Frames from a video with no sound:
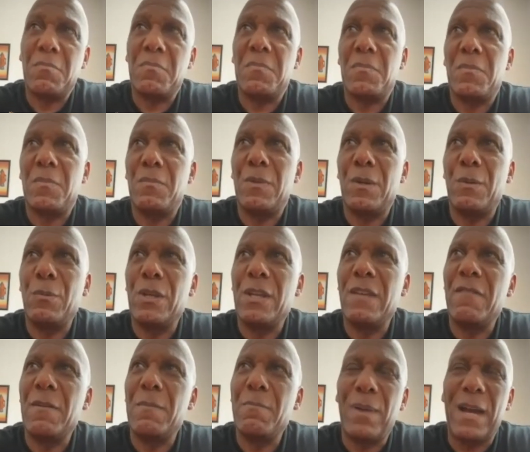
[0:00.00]
I mean, we
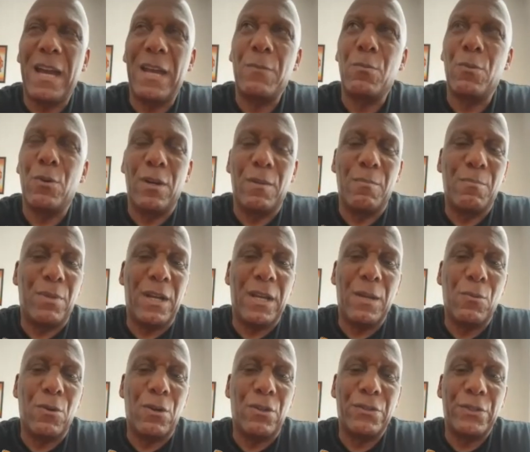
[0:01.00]
give him pad work, but
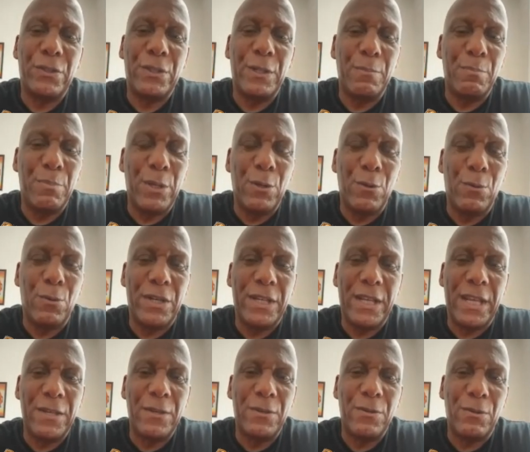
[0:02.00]
it wasn't the be all and
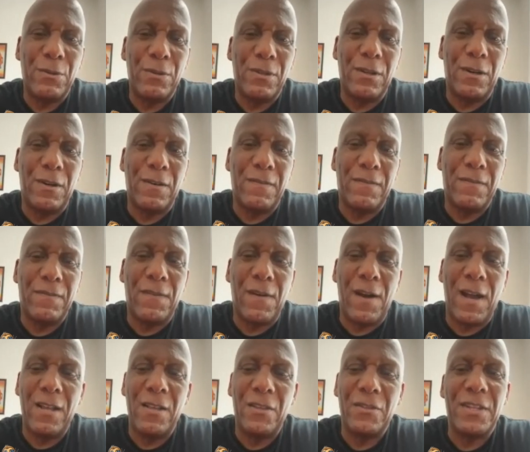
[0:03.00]
end all. A lot of
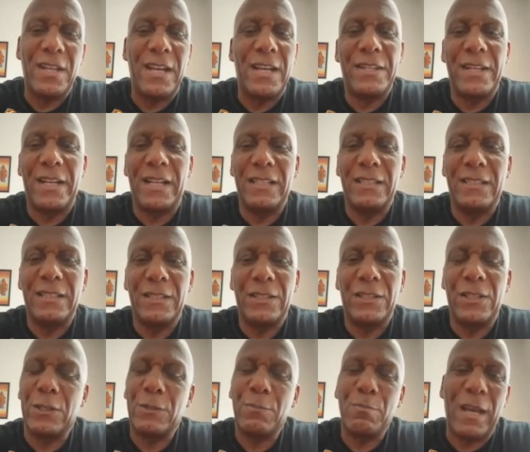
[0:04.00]
fighters nowadays, it's
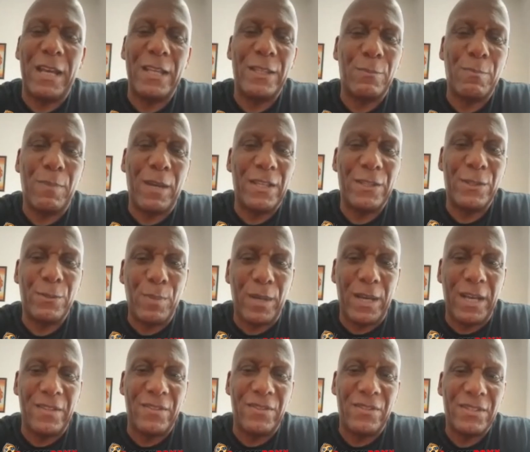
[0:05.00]
just pads, pads,
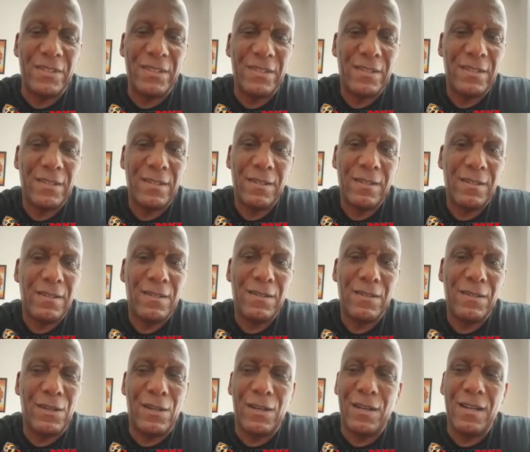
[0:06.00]
pads.
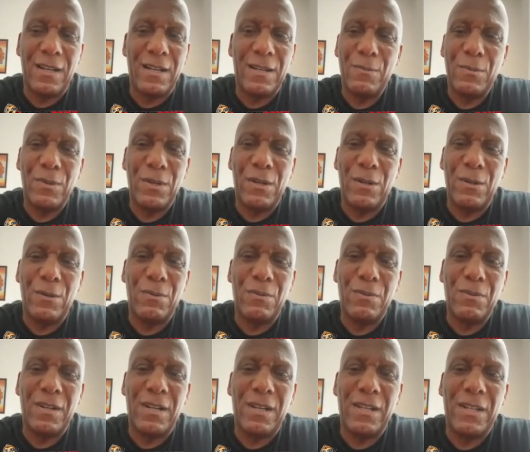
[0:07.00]
Nah,
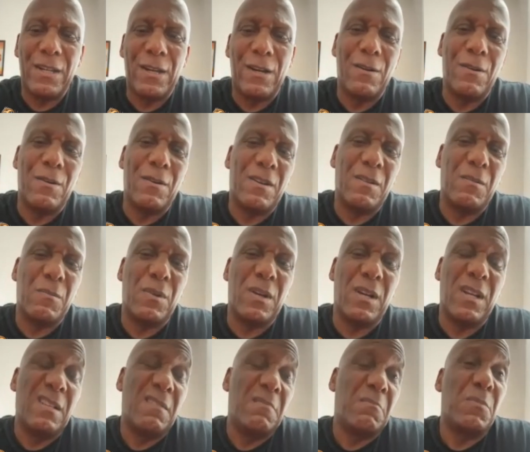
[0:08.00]
well, you know,
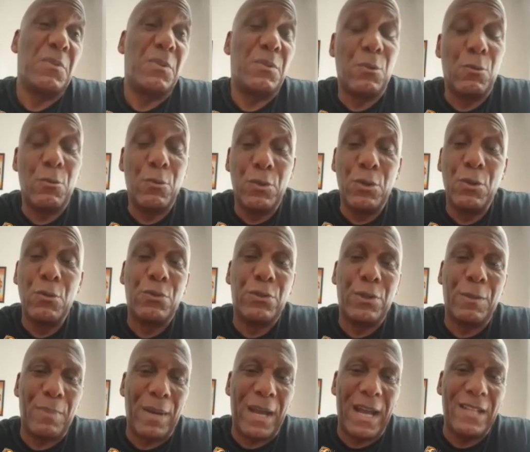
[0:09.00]
we do use
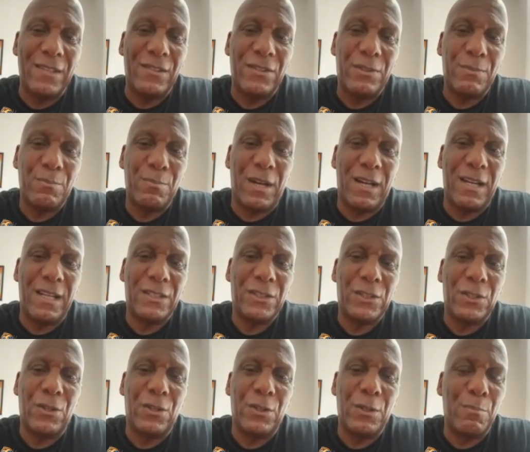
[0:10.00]
the pads, but it's
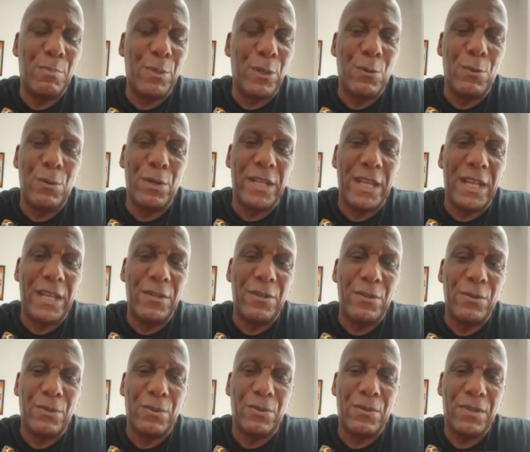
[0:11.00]
not the be all and end
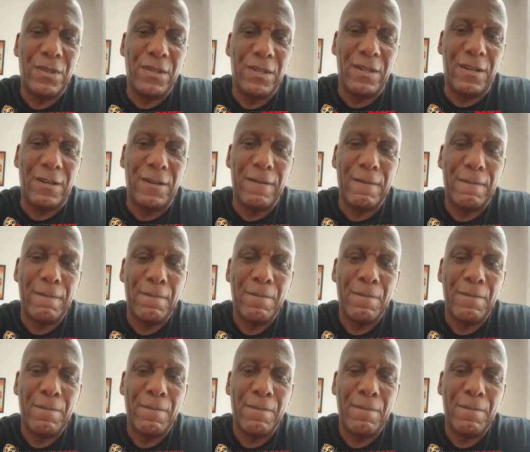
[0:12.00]
all, you know.